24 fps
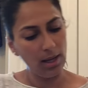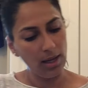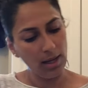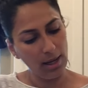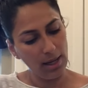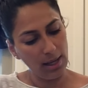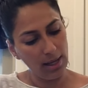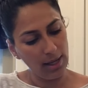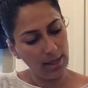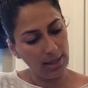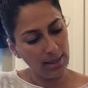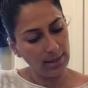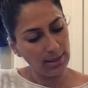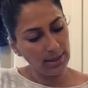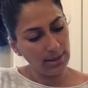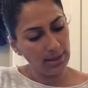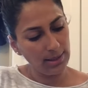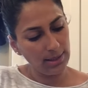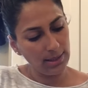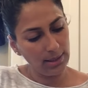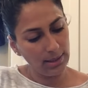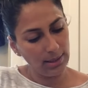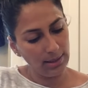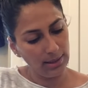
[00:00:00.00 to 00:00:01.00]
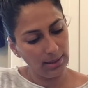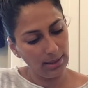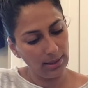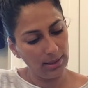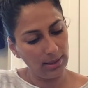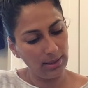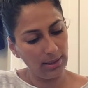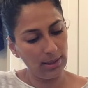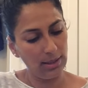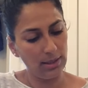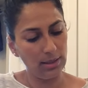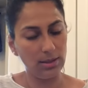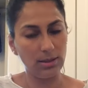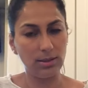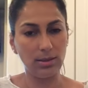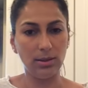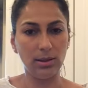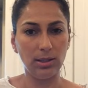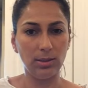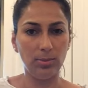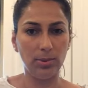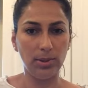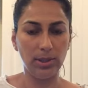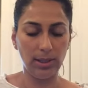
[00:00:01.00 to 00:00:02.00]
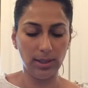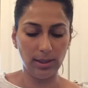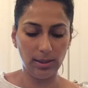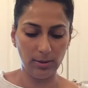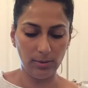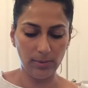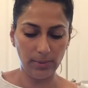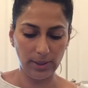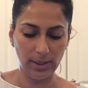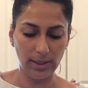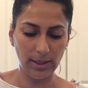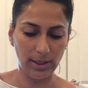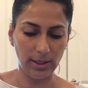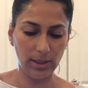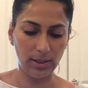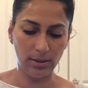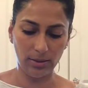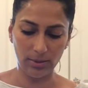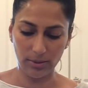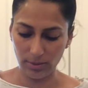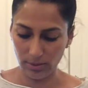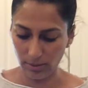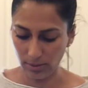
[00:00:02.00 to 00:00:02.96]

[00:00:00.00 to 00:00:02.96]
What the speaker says: and I'm just gonna put a little bit there